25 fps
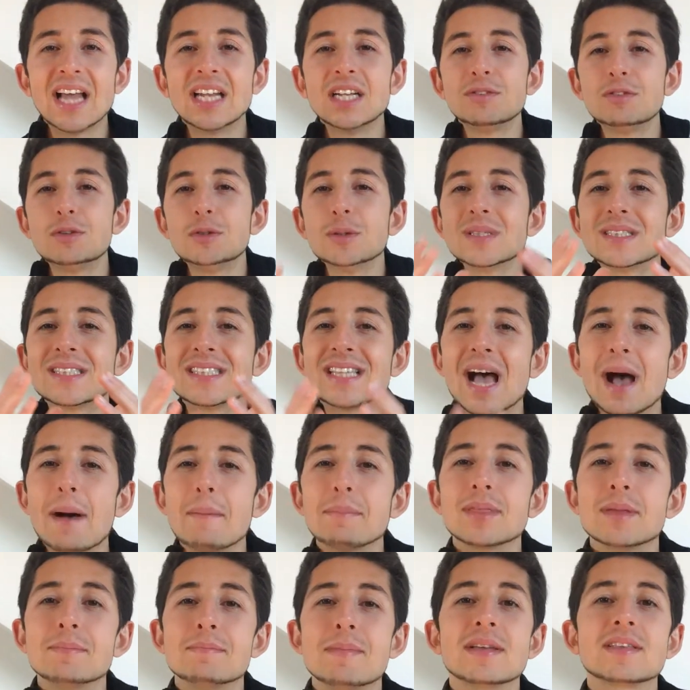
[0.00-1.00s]
And if you
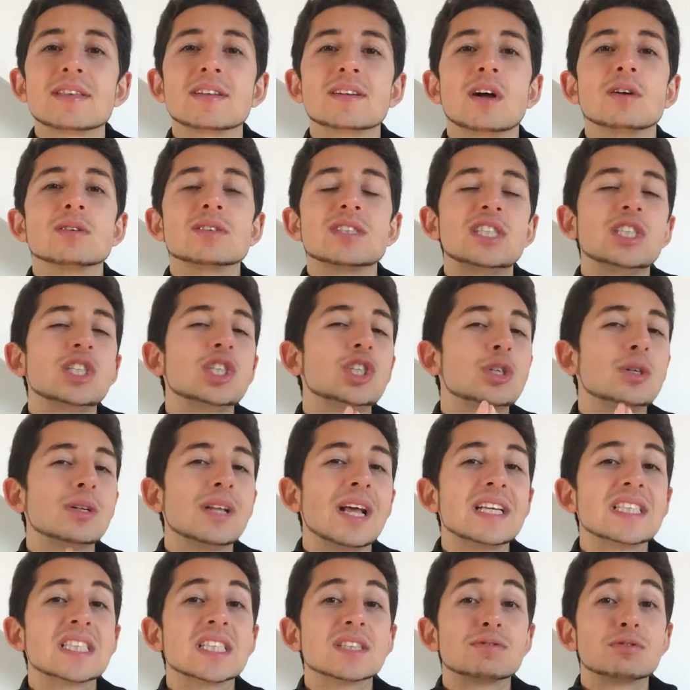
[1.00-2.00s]
adapt the method I'll teach
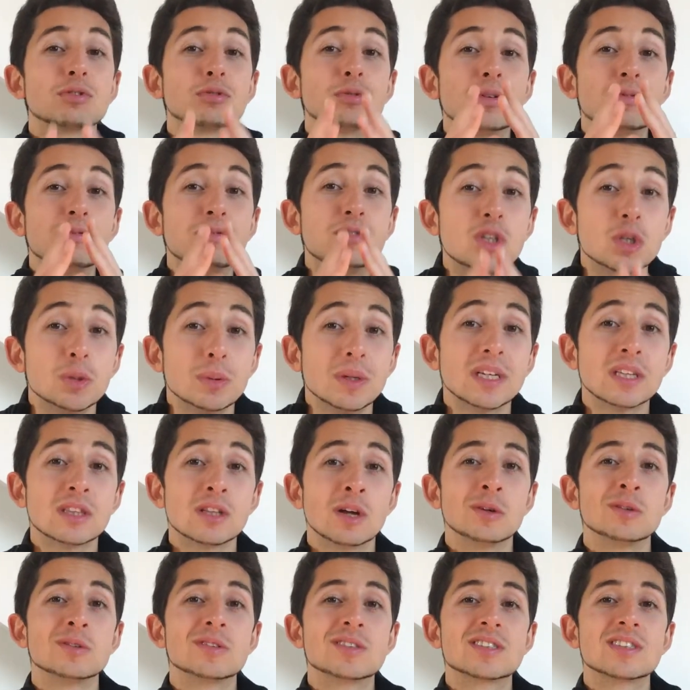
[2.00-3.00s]
you later for
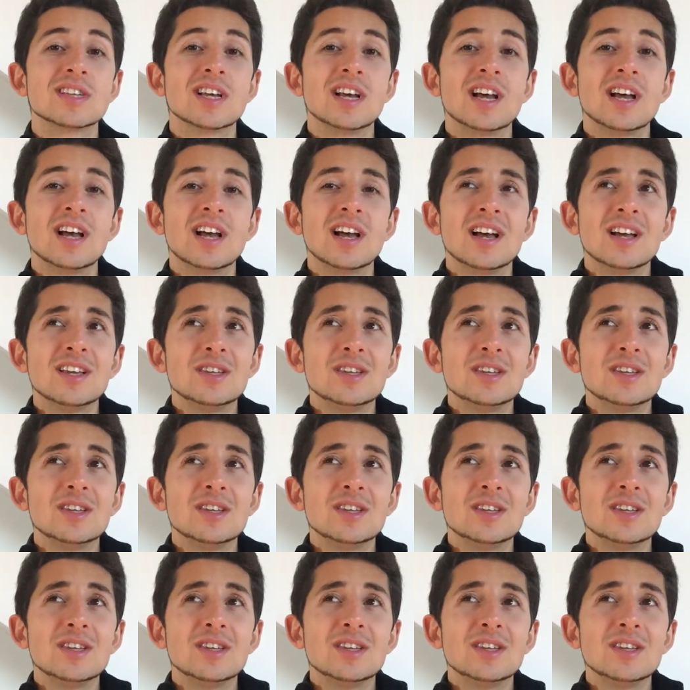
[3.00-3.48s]
reviewing notes,